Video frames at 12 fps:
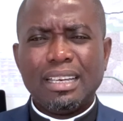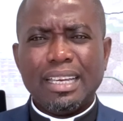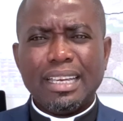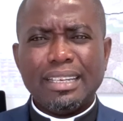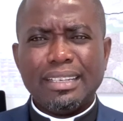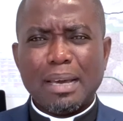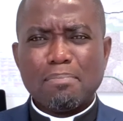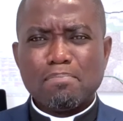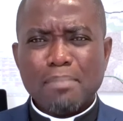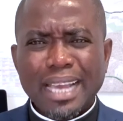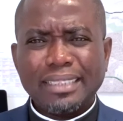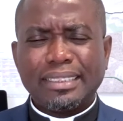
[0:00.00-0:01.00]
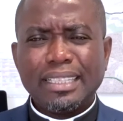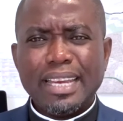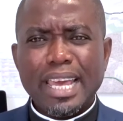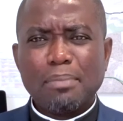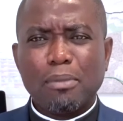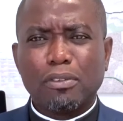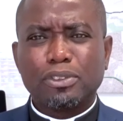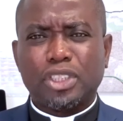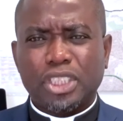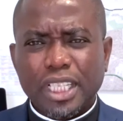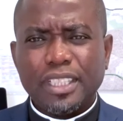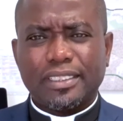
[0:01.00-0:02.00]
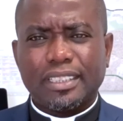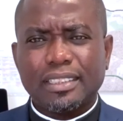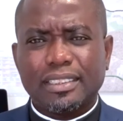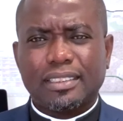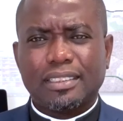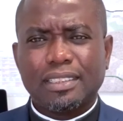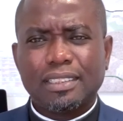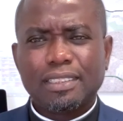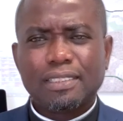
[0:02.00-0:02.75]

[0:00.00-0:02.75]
in the mighty name of Jesus.